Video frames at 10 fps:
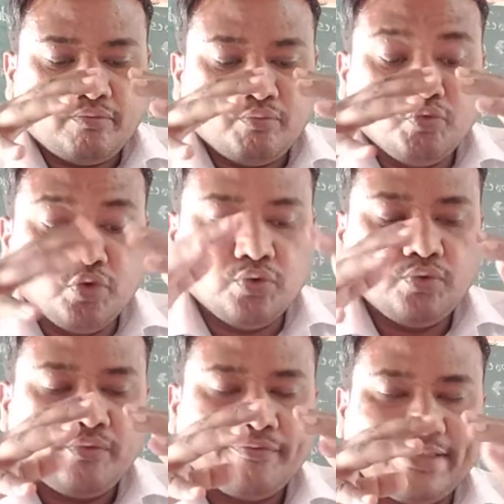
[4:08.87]

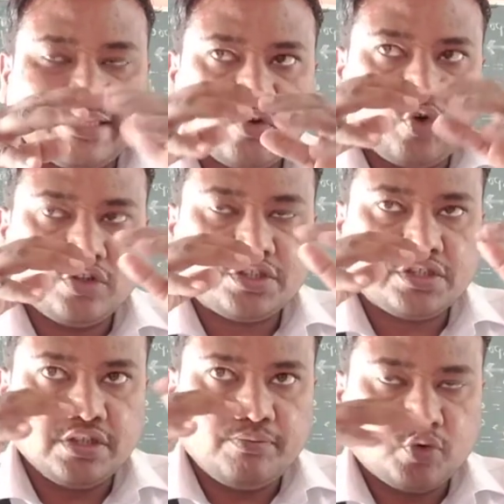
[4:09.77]
move with a
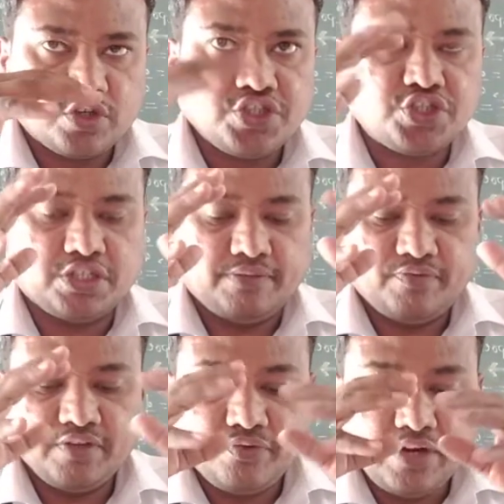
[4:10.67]
constant potential.
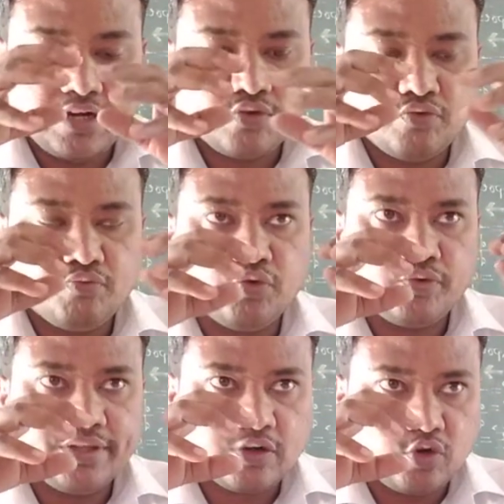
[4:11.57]
The free electron
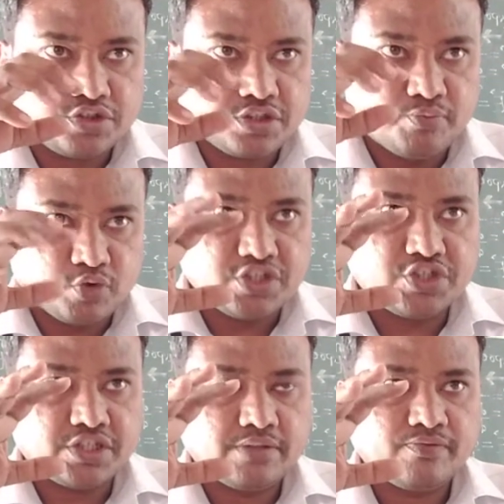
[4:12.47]
move in a constant
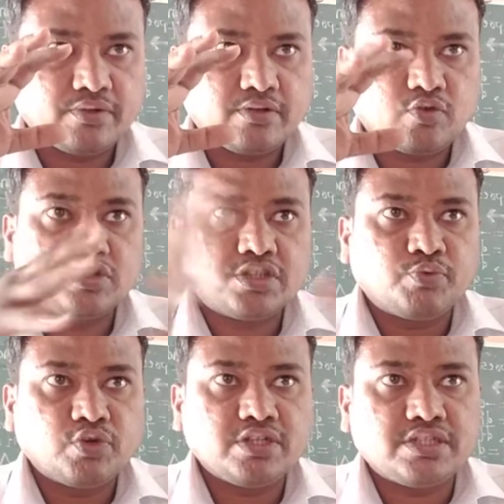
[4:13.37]
potential. Constant
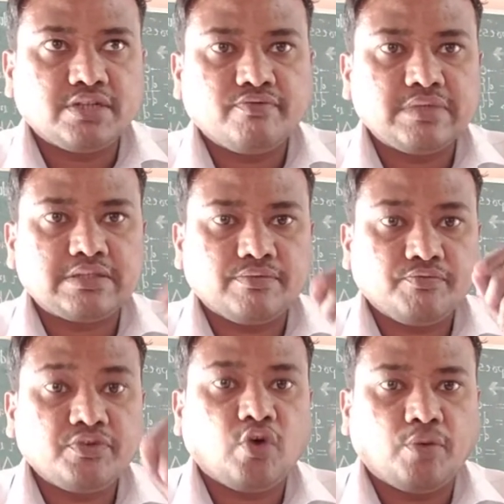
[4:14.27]
potential means
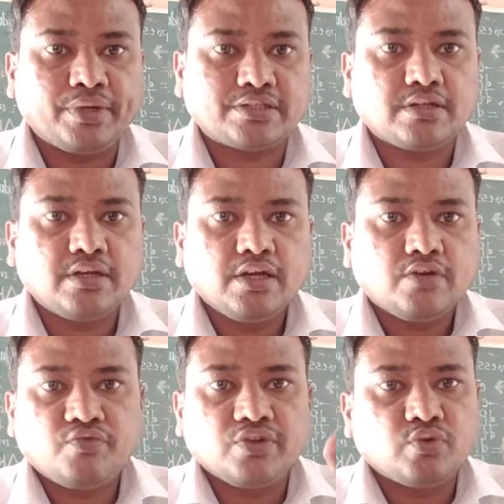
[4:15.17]
V of x.
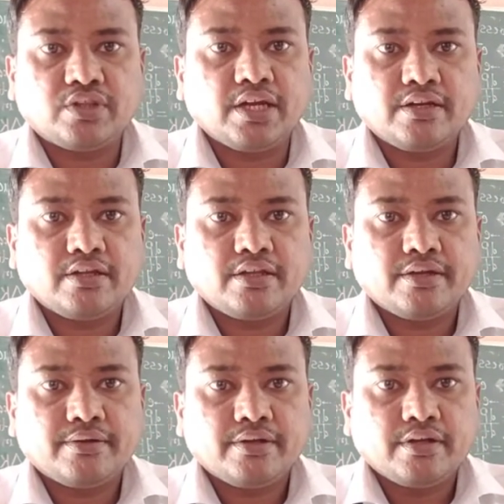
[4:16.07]
We know that
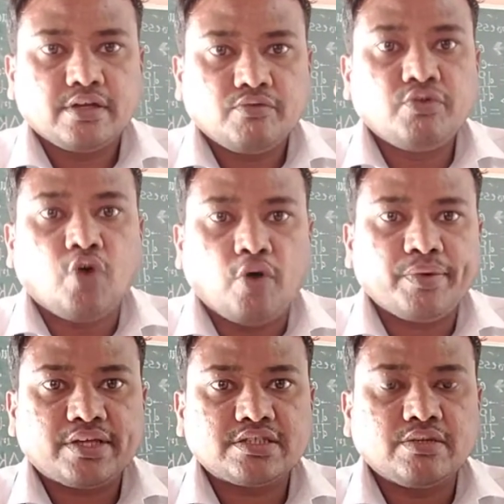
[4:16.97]
V of
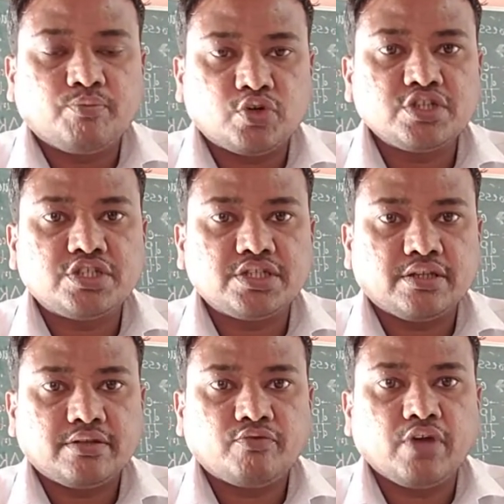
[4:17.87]
x is the potential.
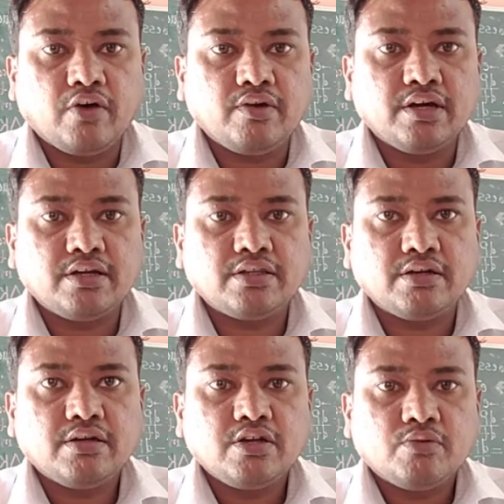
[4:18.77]
We have learned
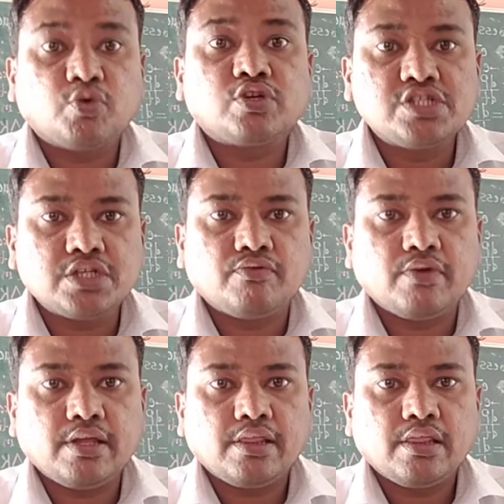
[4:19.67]
the potential
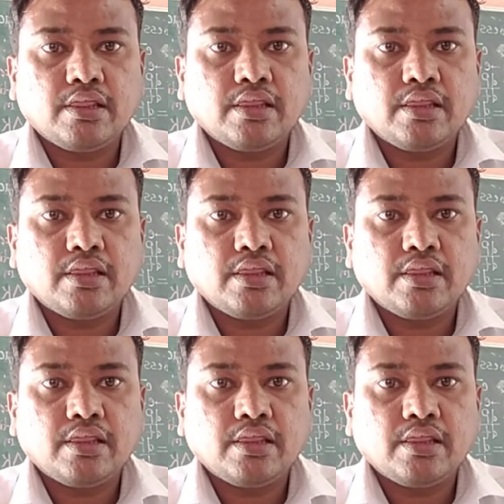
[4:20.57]
wave,